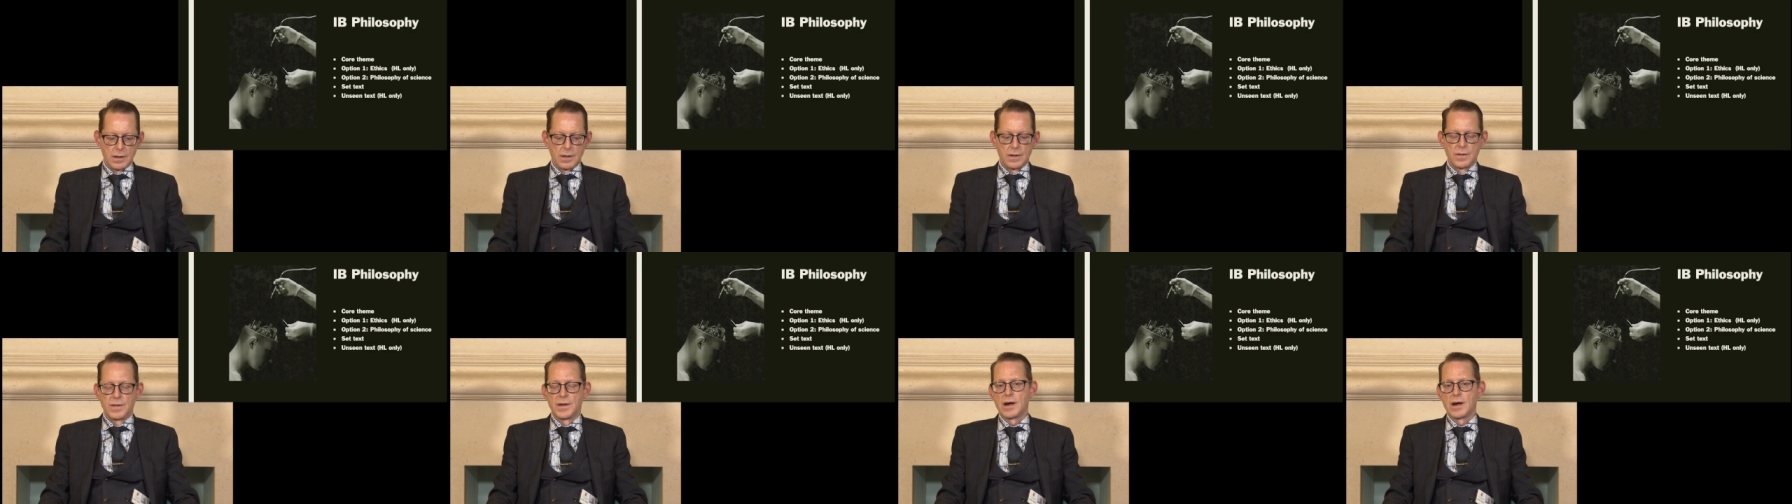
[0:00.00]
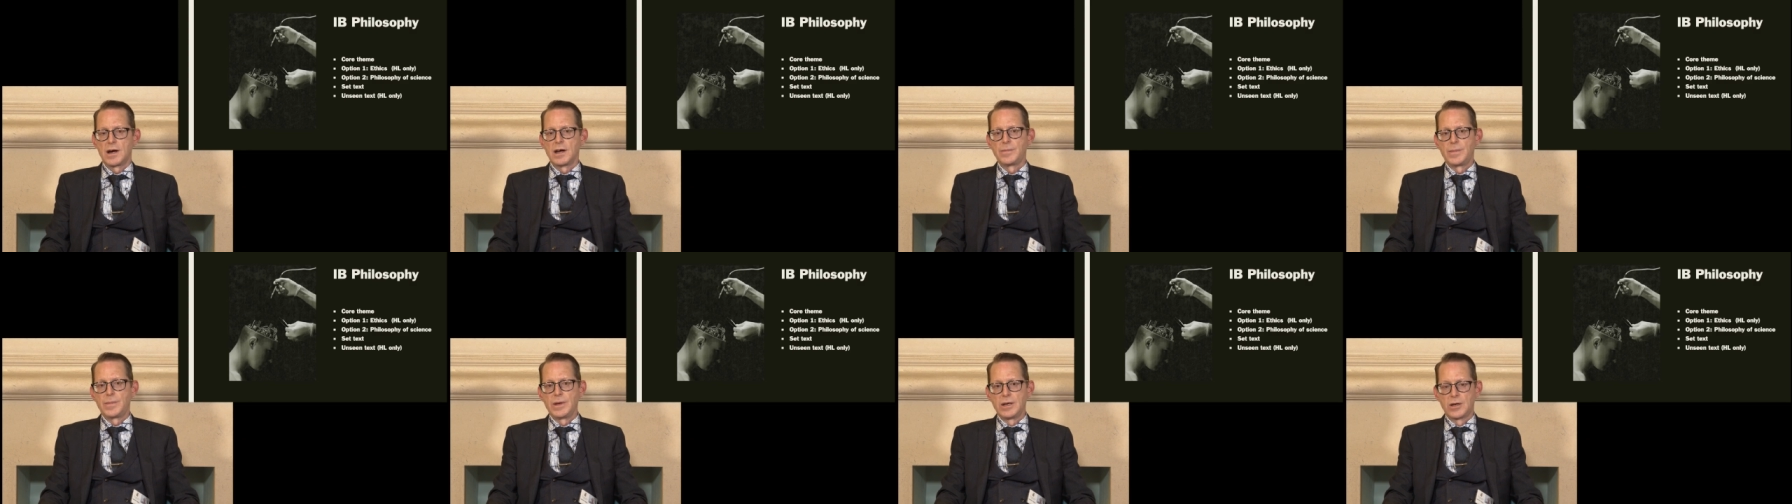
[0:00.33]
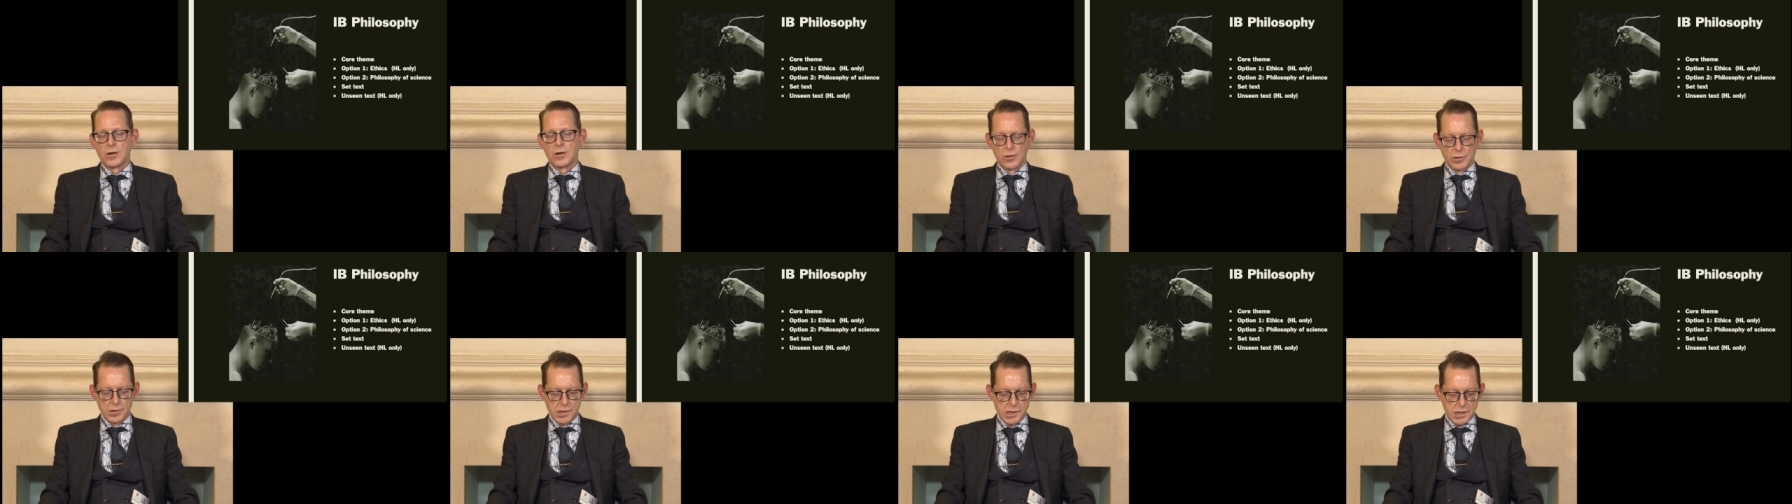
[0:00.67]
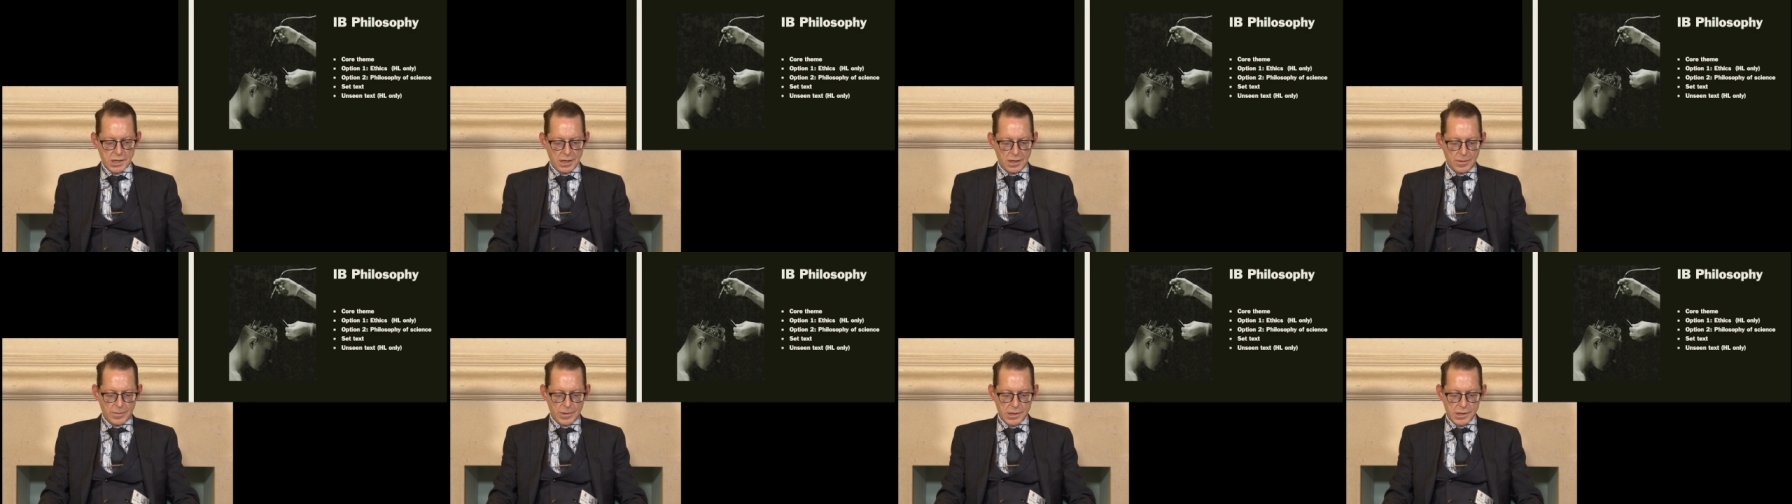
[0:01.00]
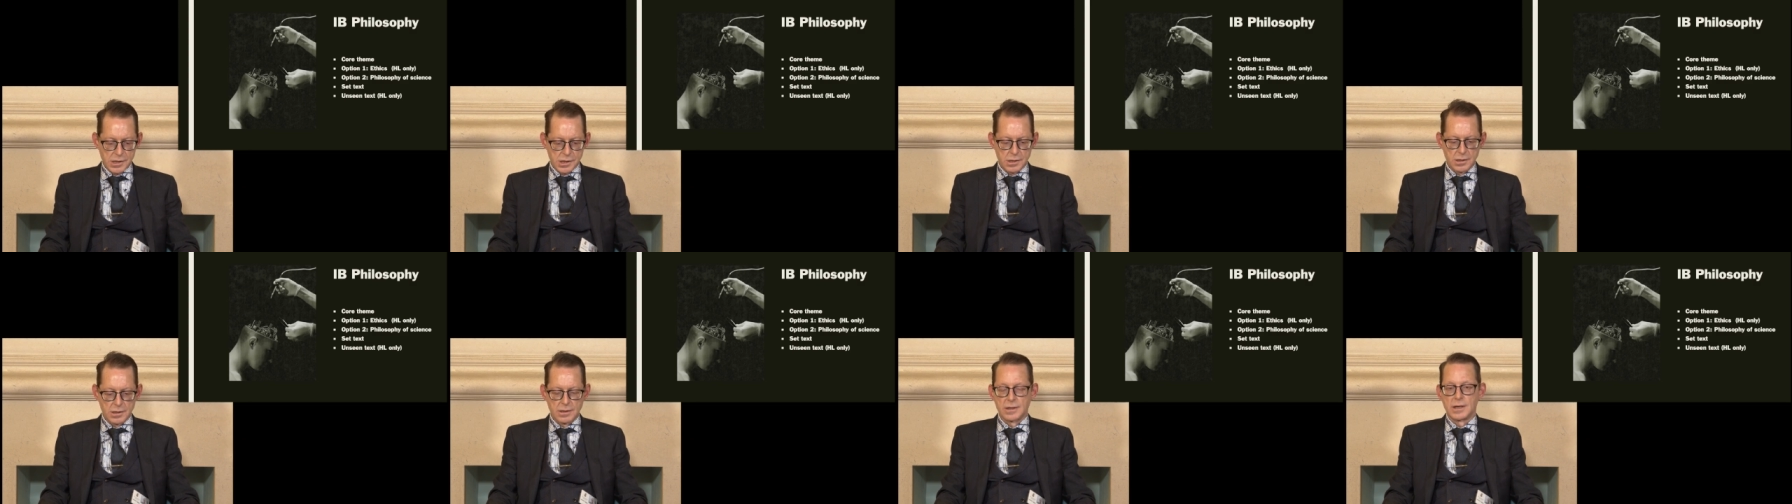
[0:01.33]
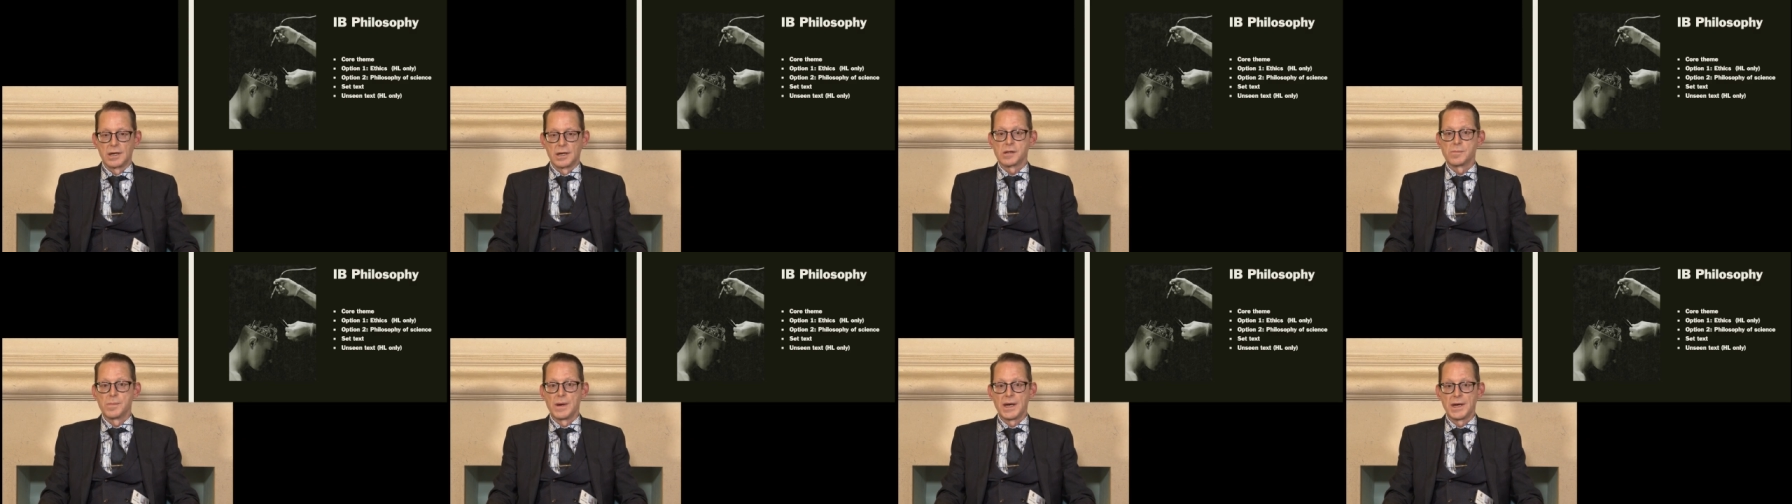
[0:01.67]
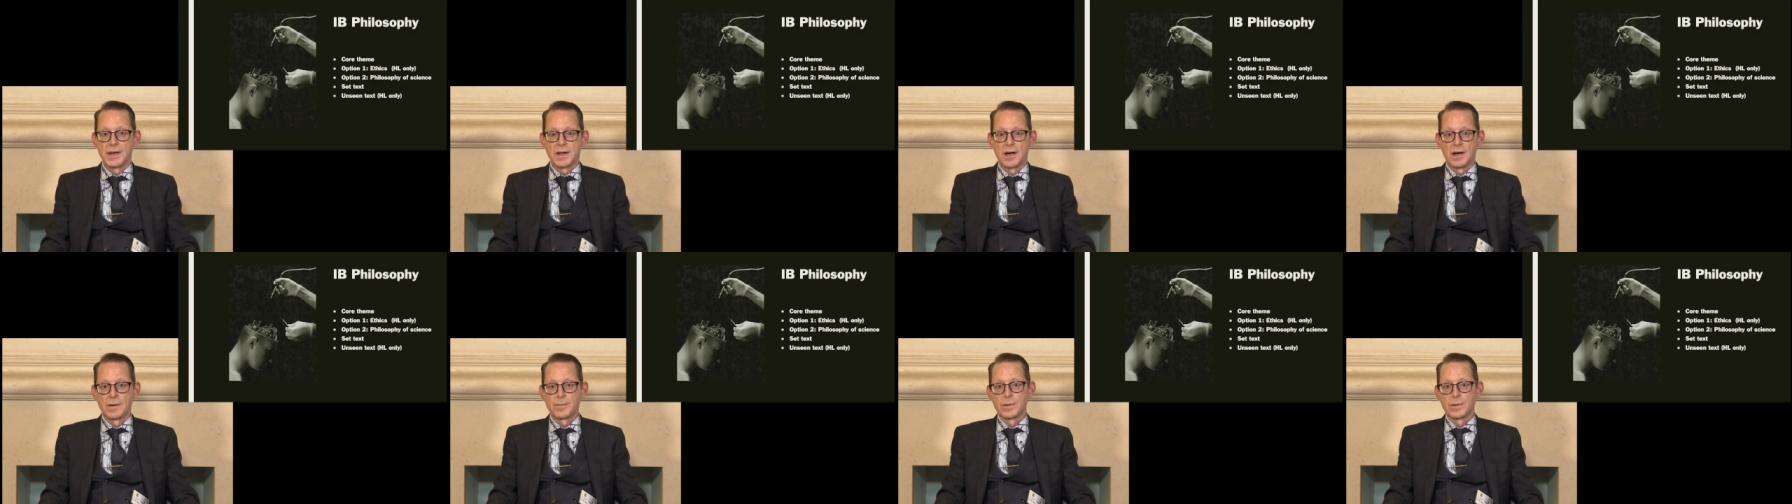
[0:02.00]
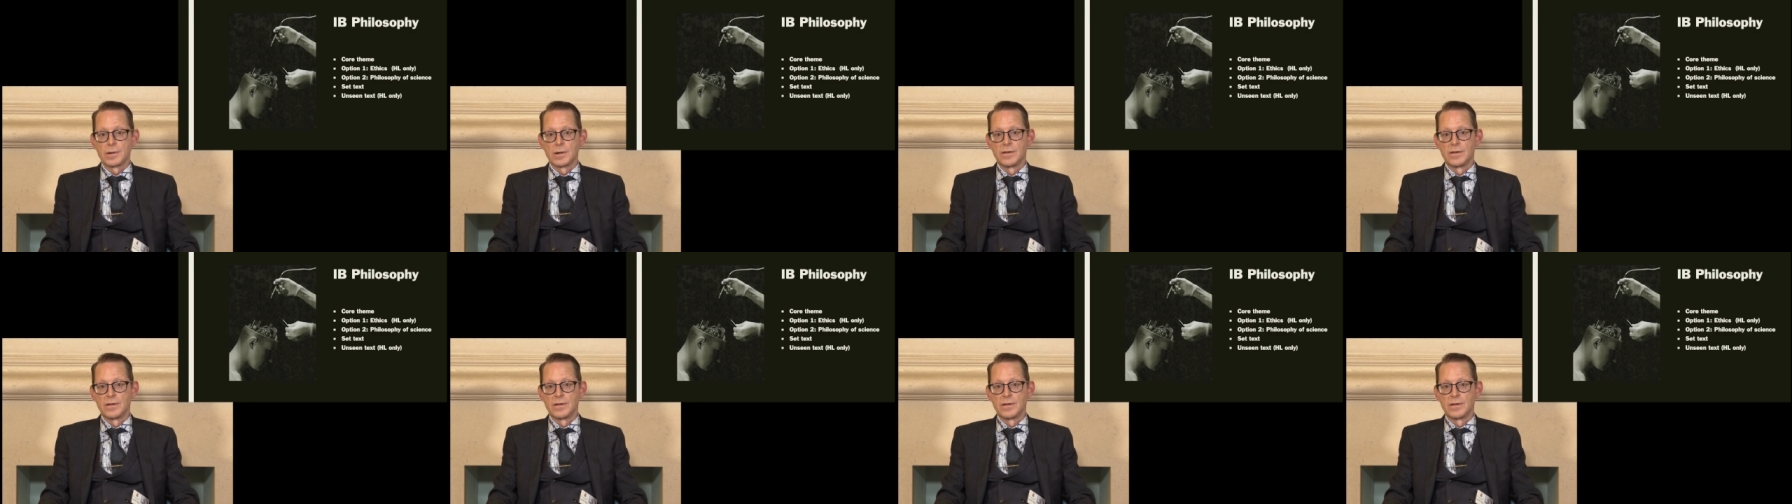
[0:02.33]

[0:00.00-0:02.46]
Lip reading: The IB course syllabus is made up